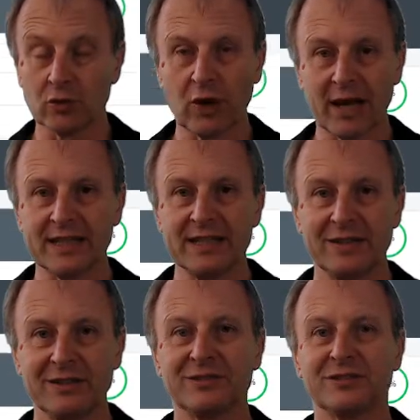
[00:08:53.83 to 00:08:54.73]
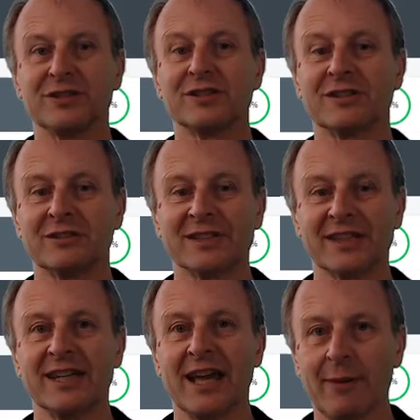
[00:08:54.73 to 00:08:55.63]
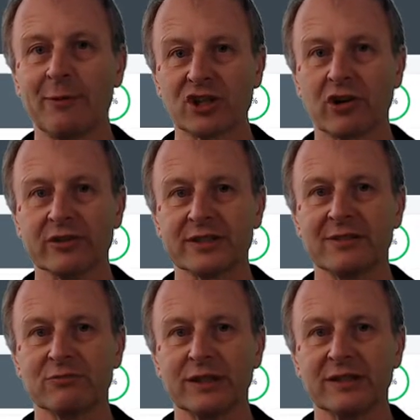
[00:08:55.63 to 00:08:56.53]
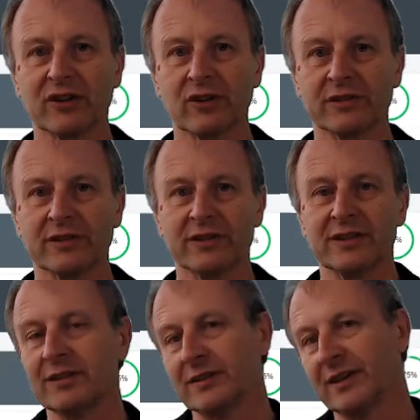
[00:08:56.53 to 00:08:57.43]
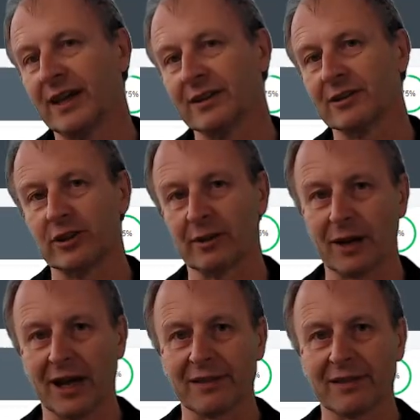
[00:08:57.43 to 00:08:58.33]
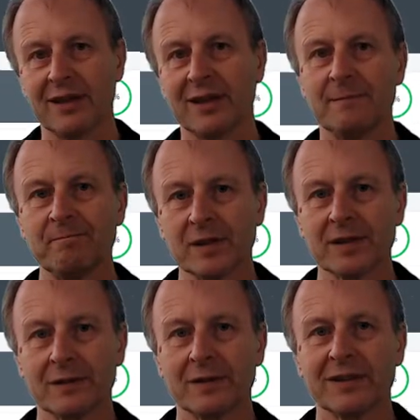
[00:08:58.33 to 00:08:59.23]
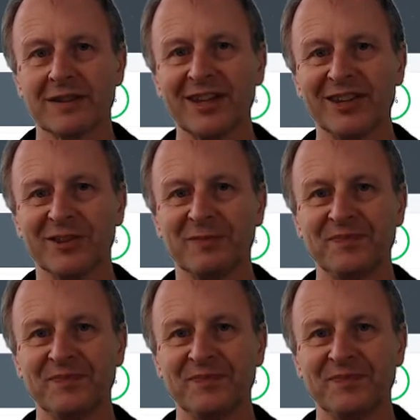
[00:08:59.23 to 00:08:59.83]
way just to see how much content we have got in our learning path. Thank you.